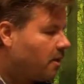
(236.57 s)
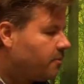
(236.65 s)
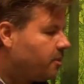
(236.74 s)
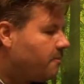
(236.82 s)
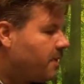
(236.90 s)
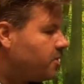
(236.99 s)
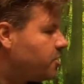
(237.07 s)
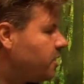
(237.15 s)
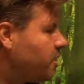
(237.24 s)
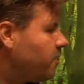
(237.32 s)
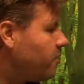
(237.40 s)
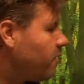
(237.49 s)

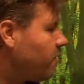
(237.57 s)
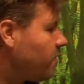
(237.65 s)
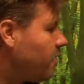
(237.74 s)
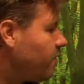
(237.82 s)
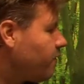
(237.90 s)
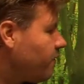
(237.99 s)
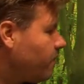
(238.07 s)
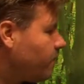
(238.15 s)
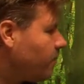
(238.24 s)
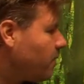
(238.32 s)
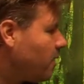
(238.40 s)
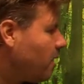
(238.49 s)
dementias and stuff.
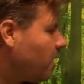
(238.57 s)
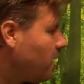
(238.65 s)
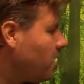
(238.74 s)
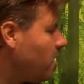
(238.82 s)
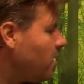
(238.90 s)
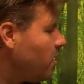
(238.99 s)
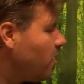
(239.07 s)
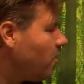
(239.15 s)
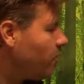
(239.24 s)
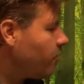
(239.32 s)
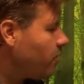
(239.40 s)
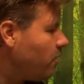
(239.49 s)

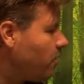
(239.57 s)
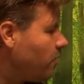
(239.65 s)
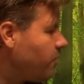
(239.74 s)
Also, the